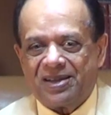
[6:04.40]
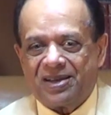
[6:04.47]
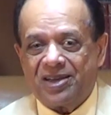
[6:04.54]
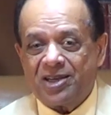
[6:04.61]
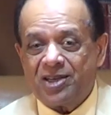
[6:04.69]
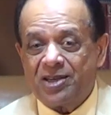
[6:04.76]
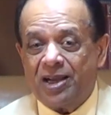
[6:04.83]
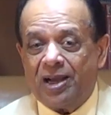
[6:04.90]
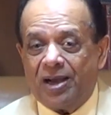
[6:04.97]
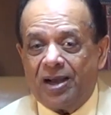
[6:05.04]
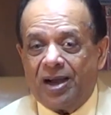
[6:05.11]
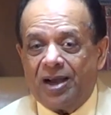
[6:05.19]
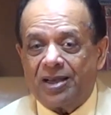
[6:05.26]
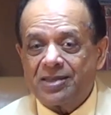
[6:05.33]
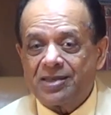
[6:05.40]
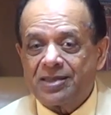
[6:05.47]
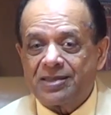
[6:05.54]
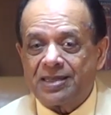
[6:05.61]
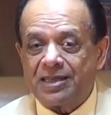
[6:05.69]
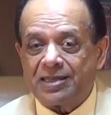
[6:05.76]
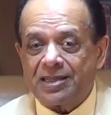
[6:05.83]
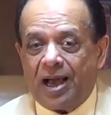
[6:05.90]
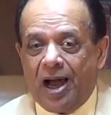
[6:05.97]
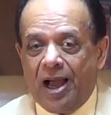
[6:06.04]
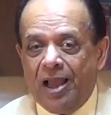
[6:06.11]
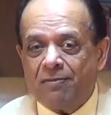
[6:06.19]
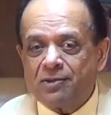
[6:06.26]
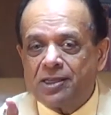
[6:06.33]
Krishna asked, since
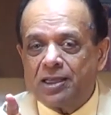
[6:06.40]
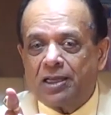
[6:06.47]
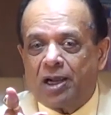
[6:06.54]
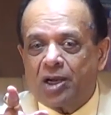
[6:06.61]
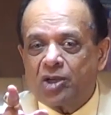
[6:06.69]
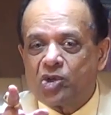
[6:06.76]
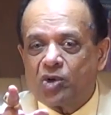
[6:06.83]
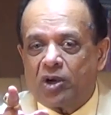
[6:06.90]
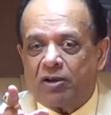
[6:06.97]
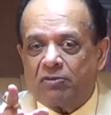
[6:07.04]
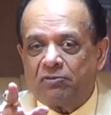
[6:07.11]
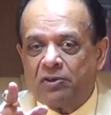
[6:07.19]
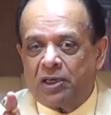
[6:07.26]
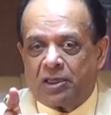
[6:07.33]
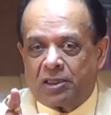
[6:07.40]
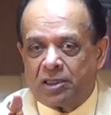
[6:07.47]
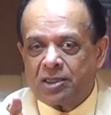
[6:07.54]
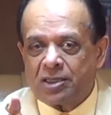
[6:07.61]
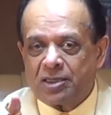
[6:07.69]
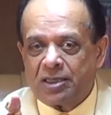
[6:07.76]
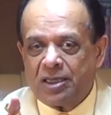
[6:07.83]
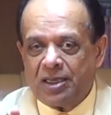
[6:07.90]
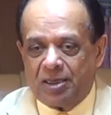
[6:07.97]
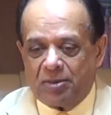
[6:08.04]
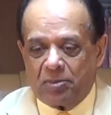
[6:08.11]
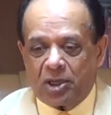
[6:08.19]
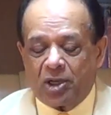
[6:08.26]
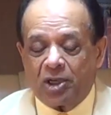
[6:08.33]
I have seen Arjuna first,
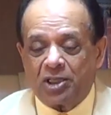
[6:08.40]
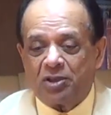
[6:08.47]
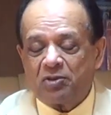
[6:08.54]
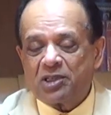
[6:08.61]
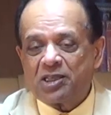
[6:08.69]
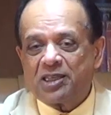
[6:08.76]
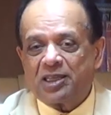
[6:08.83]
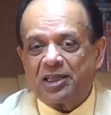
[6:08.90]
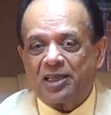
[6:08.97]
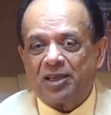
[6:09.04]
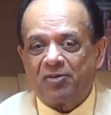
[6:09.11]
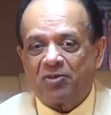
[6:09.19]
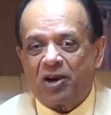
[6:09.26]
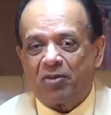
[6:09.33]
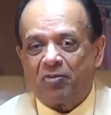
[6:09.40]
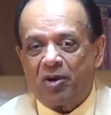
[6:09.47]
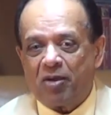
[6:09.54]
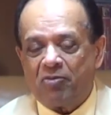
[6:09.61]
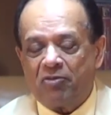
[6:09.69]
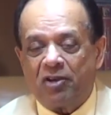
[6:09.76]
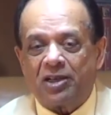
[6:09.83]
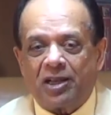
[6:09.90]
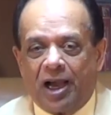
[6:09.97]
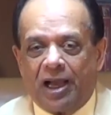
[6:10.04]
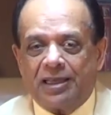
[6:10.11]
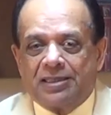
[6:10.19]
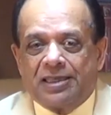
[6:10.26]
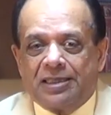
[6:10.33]
because he was sitting in front of my feet,
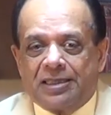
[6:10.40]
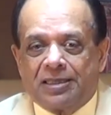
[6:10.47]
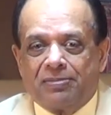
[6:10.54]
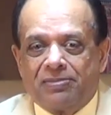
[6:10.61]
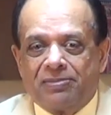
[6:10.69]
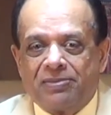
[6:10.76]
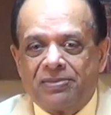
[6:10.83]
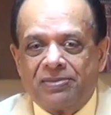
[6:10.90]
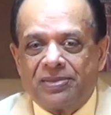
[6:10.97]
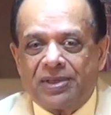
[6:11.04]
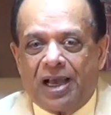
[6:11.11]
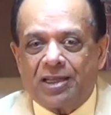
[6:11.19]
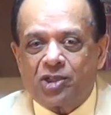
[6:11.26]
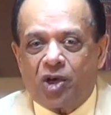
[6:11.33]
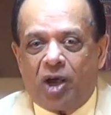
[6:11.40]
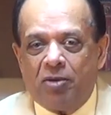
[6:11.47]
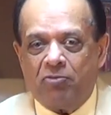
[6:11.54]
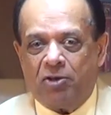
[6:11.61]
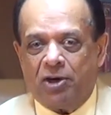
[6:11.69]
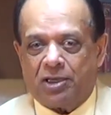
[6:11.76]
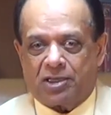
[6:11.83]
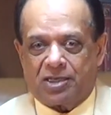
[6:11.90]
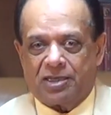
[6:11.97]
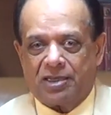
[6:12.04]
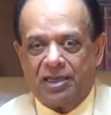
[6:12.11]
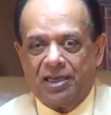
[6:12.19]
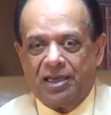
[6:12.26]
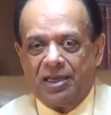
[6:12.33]
I saw him
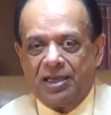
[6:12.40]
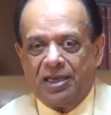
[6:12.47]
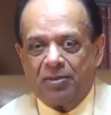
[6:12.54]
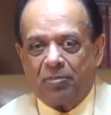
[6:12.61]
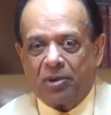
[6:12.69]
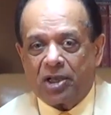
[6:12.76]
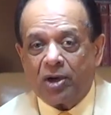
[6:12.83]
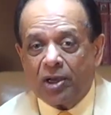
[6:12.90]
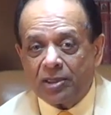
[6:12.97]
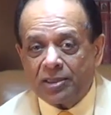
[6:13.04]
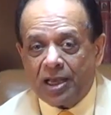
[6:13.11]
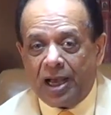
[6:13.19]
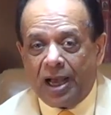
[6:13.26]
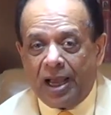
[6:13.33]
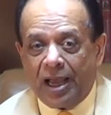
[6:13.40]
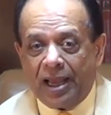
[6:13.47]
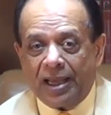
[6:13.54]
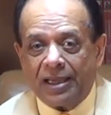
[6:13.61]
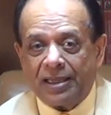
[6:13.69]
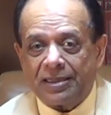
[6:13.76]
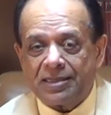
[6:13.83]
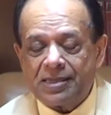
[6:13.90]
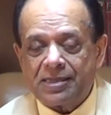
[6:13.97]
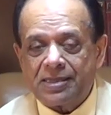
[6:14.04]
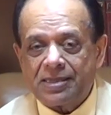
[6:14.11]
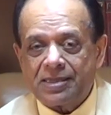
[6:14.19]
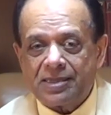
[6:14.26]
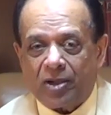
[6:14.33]
first. Because I
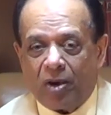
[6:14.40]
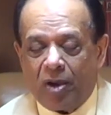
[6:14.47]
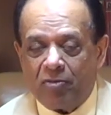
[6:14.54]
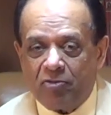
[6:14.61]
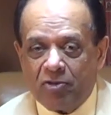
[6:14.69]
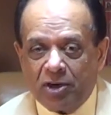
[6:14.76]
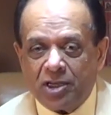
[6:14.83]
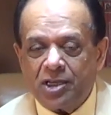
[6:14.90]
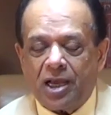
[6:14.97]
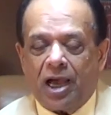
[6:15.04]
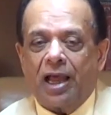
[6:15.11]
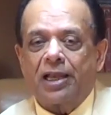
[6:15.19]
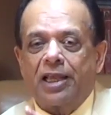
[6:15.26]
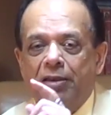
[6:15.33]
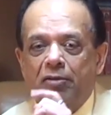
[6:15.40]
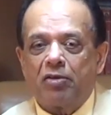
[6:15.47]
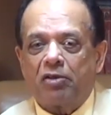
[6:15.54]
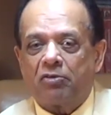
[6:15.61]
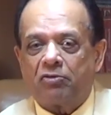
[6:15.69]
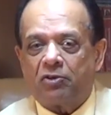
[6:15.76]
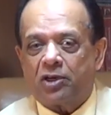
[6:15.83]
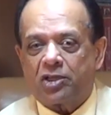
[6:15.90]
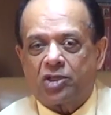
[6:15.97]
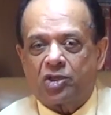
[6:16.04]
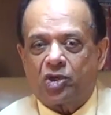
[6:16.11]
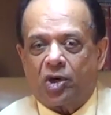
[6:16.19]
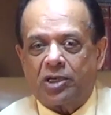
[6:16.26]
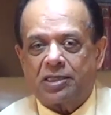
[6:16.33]
saw him first, I gave him the
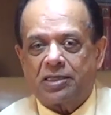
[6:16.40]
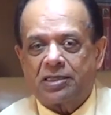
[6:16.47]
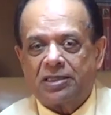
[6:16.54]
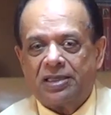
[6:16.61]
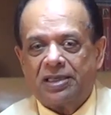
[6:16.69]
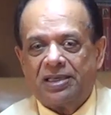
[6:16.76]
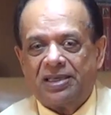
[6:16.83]
first choice.